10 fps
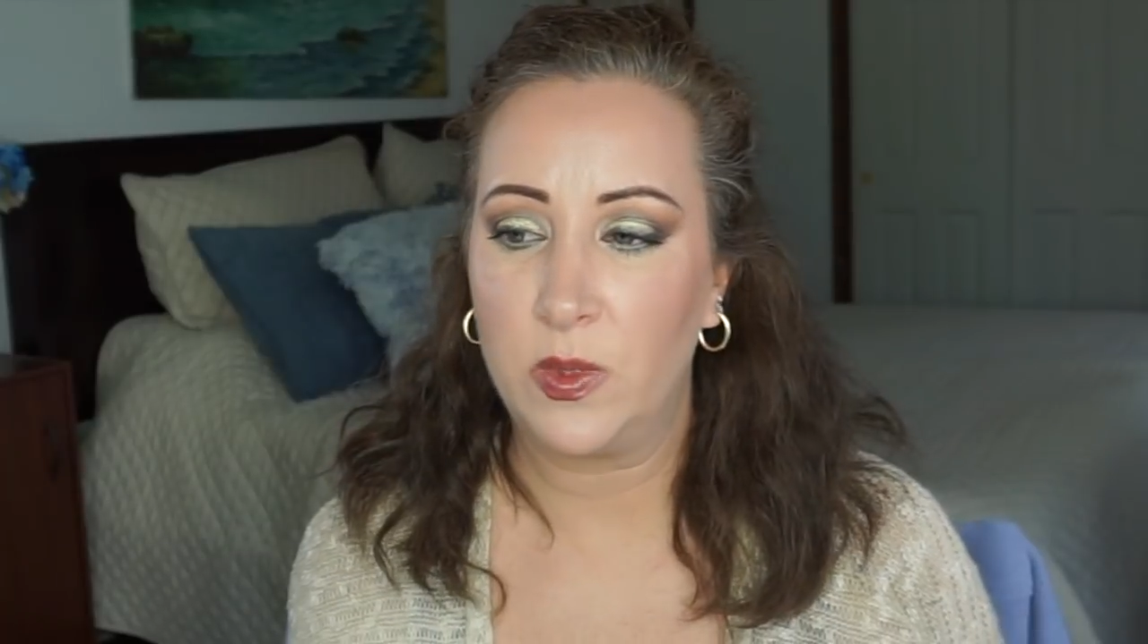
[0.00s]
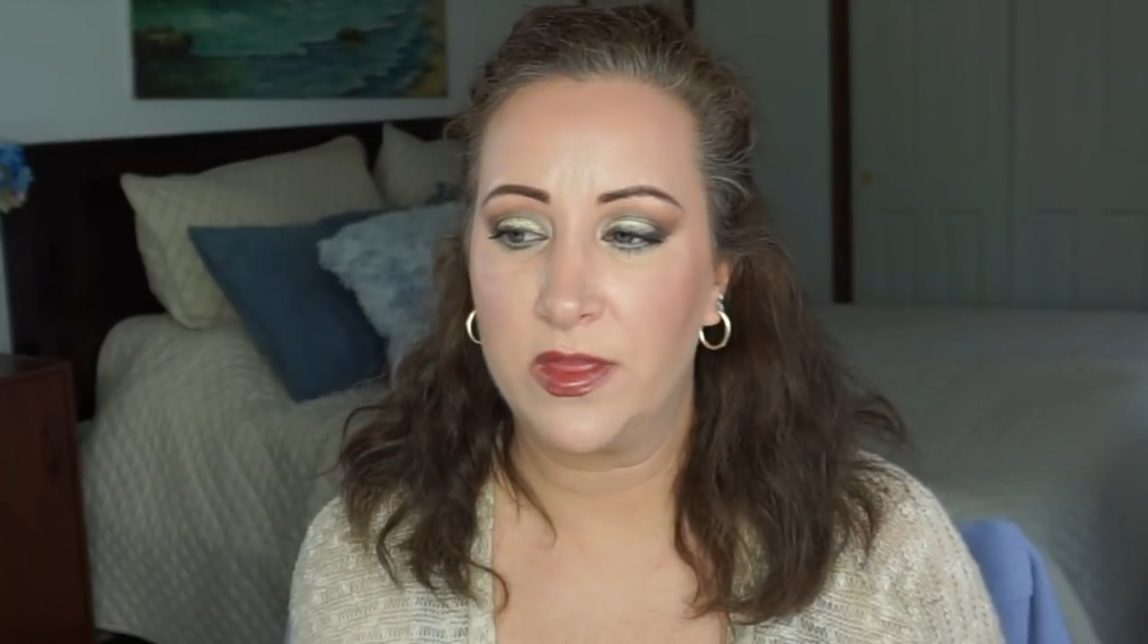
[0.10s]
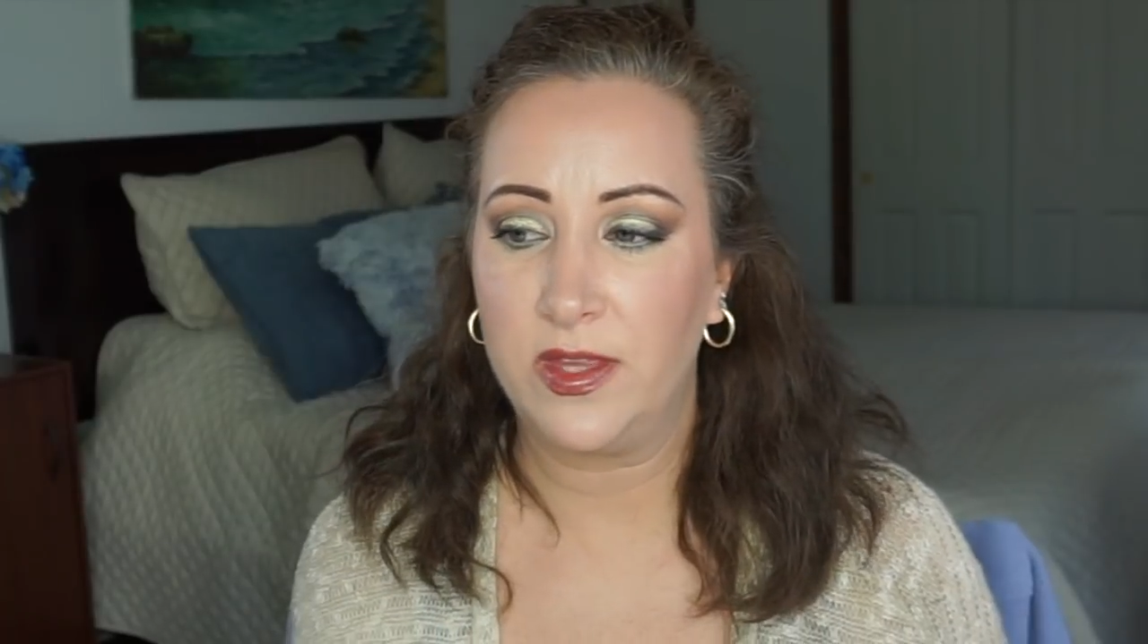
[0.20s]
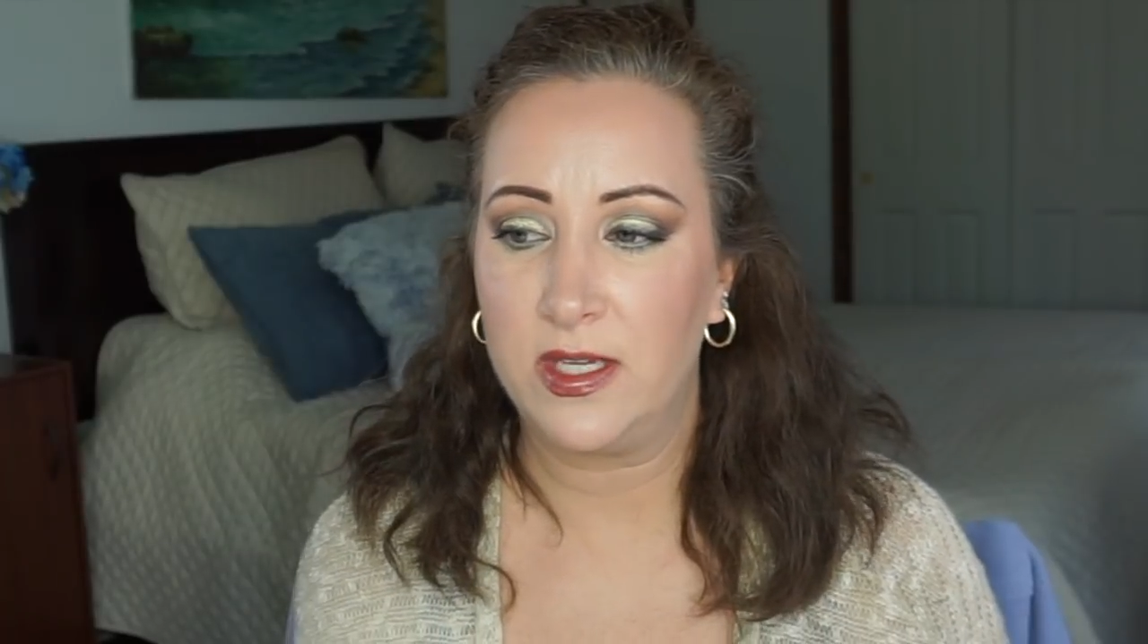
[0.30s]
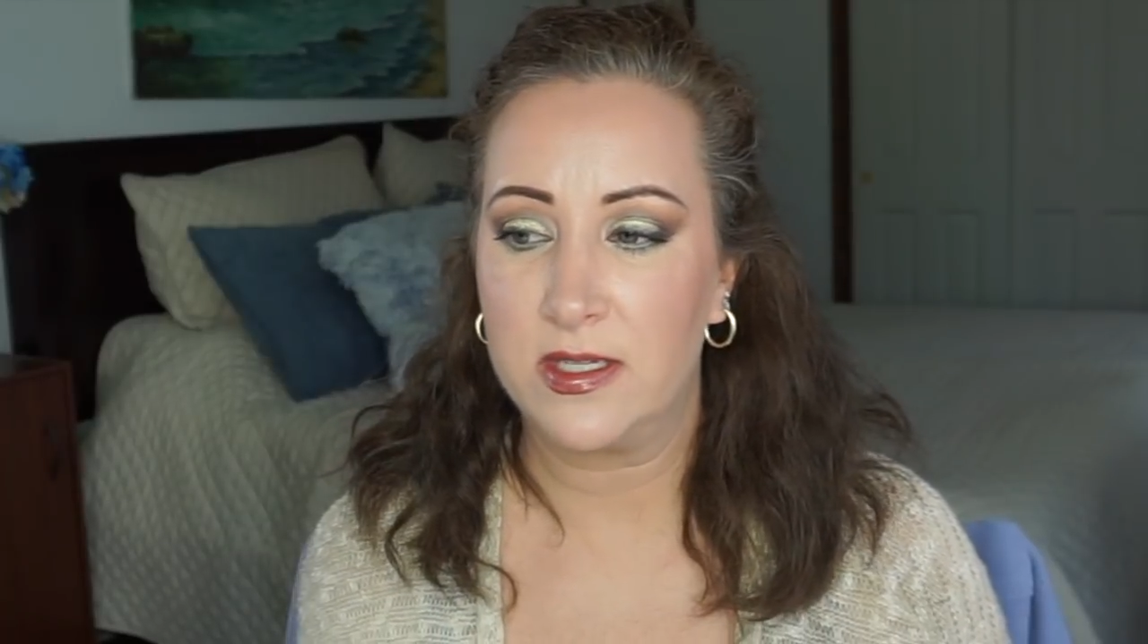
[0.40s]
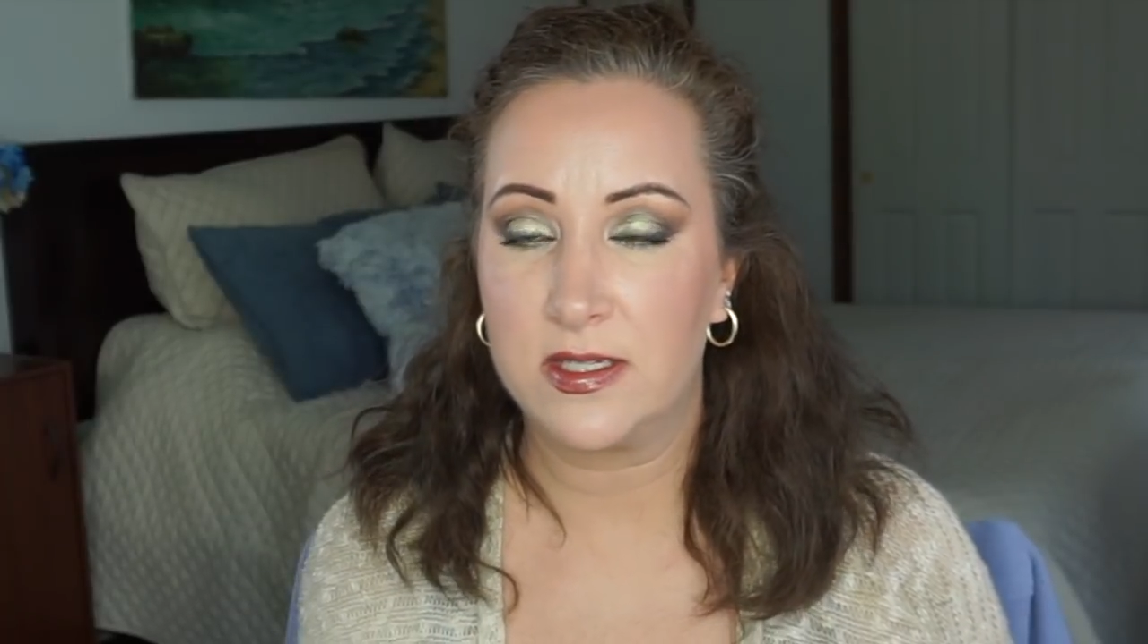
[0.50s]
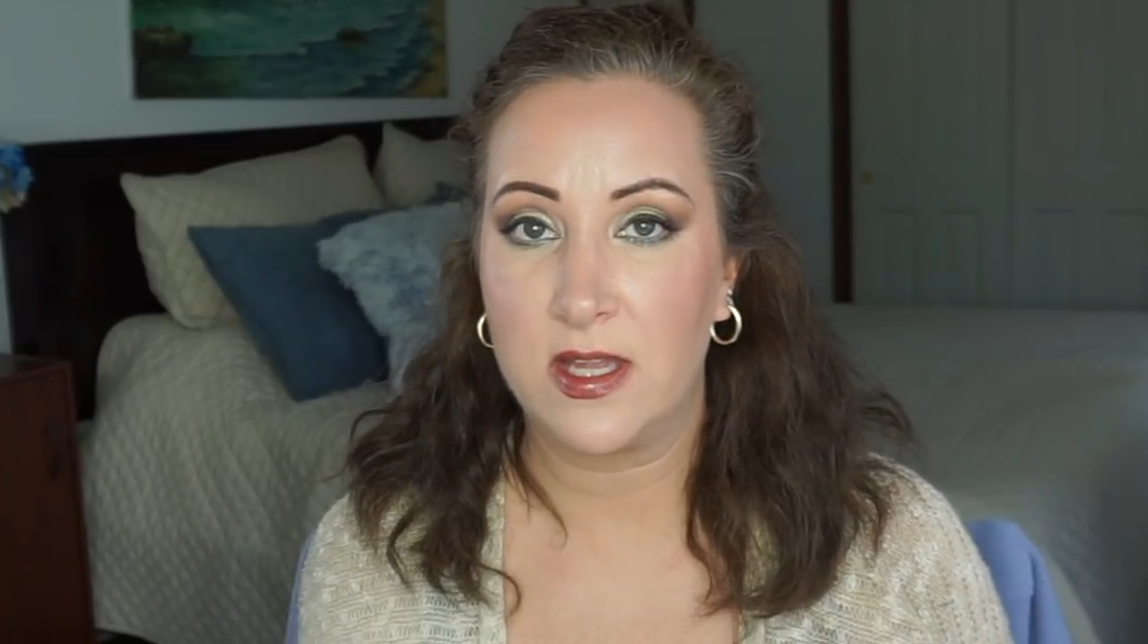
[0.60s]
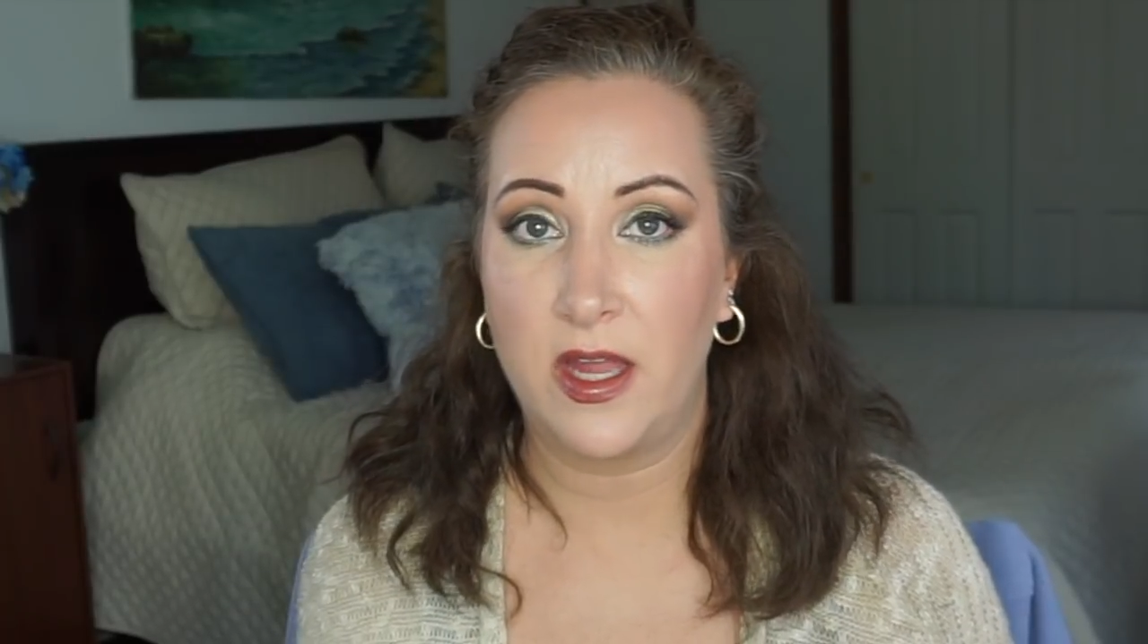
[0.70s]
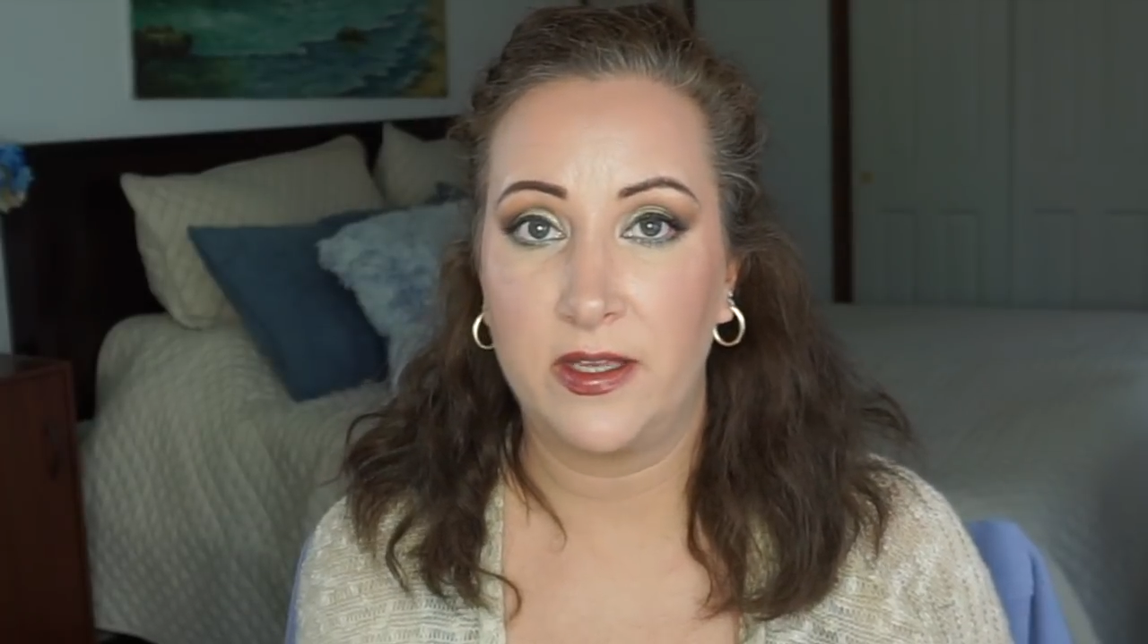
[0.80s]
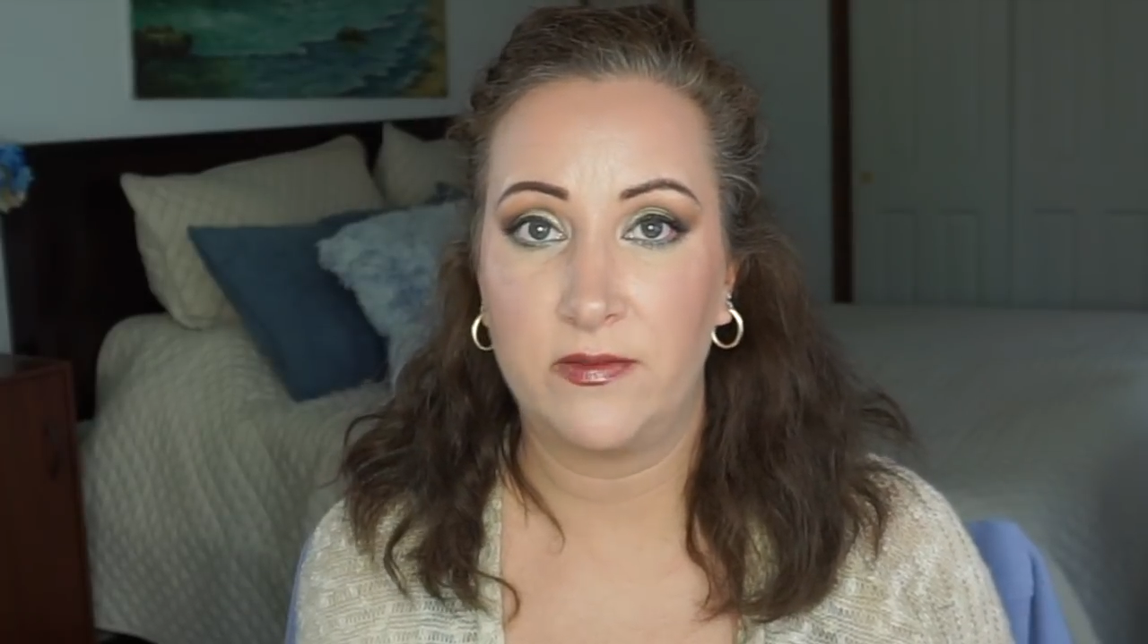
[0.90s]
with the
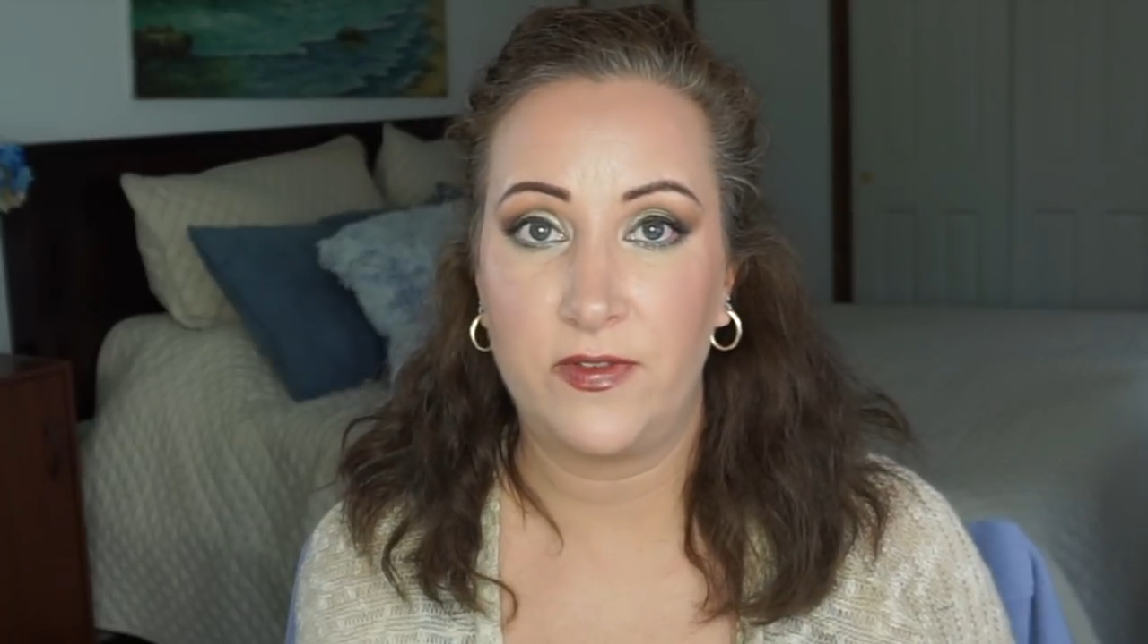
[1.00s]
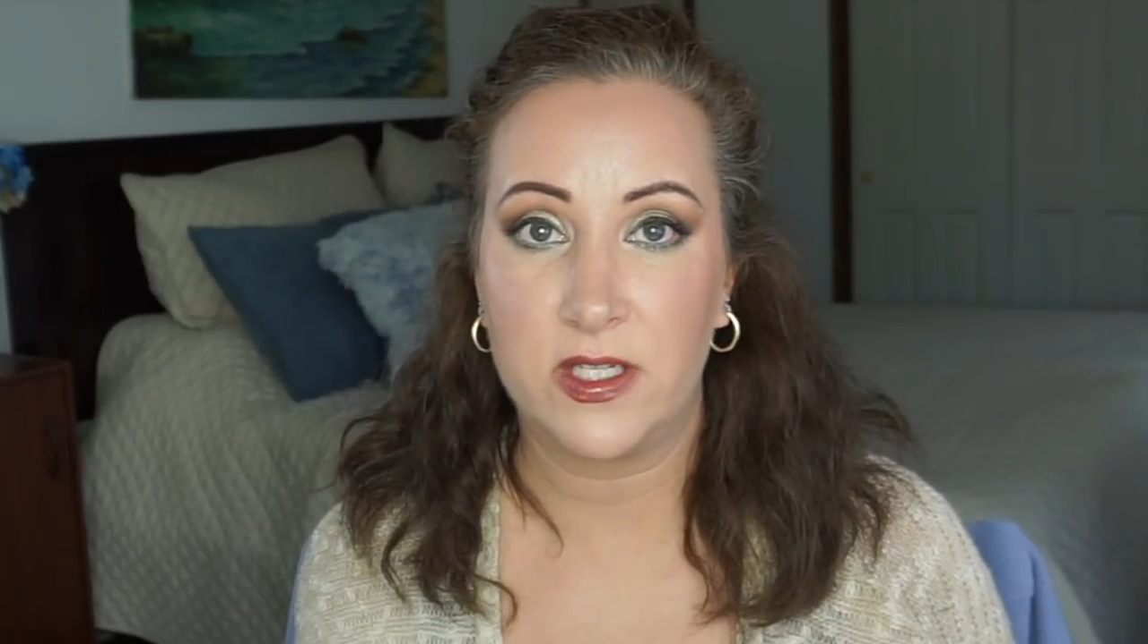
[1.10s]
Zion